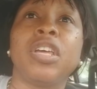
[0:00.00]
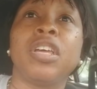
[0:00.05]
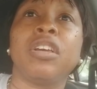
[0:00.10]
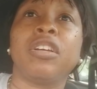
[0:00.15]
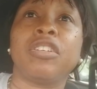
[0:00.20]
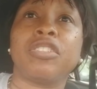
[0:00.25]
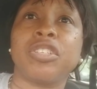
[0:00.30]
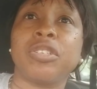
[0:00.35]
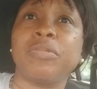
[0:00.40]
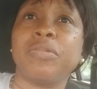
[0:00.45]

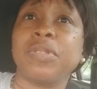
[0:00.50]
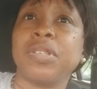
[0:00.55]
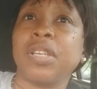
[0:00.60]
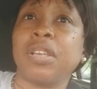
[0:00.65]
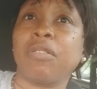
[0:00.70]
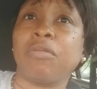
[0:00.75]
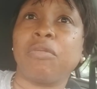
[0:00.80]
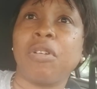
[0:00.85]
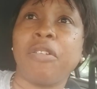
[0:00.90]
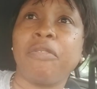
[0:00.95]
because she was in
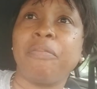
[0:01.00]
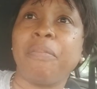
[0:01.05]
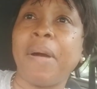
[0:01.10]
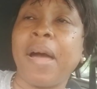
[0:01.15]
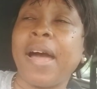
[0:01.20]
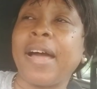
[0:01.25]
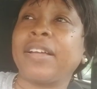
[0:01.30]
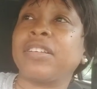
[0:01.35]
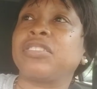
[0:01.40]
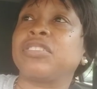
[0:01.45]
a rough
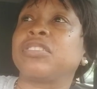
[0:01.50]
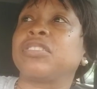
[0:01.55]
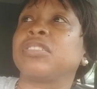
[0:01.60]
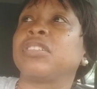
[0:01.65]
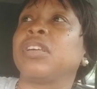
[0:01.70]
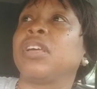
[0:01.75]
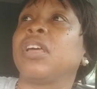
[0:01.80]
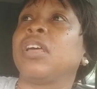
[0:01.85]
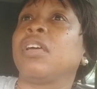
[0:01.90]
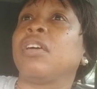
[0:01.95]
patch,
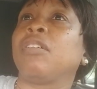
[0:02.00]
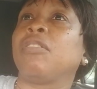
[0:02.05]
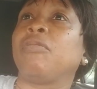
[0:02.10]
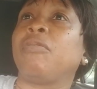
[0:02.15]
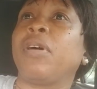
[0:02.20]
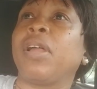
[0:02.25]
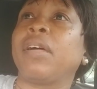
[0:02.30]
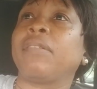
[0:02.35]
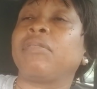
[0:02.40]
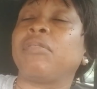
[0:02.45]

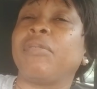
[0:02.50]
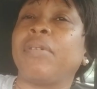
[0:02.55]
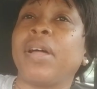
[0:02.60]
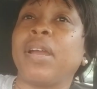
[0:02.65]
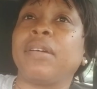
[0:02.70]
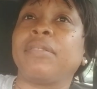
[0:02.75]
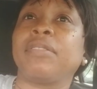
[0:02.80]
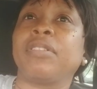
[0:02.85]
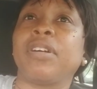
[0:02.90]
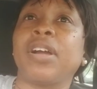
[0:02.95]
whatever,